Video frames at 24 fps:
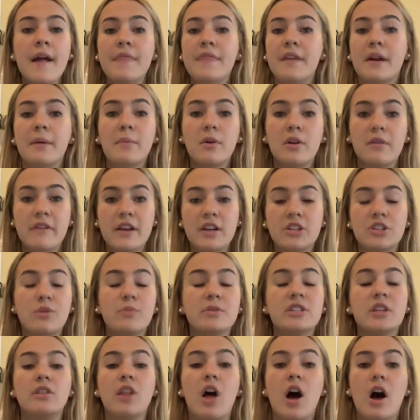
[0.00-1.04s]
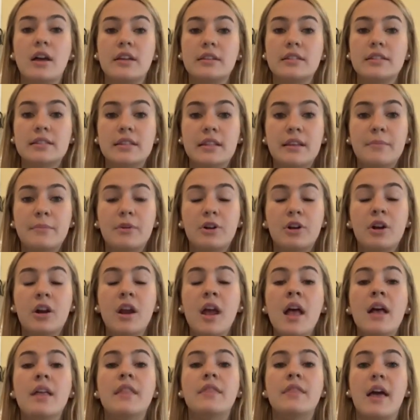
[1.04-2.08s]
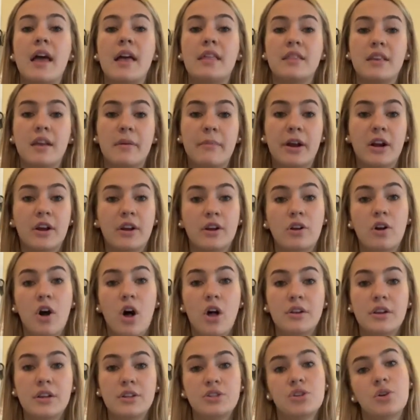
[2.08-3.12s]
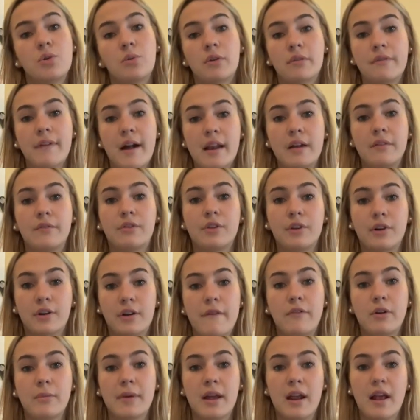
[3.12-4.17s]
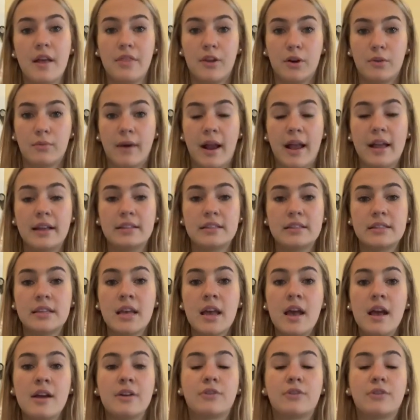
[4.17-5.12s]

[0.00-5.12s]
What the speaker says: Their motivation was a lot slimmer than the American colonists who were fighting for their government and their rights.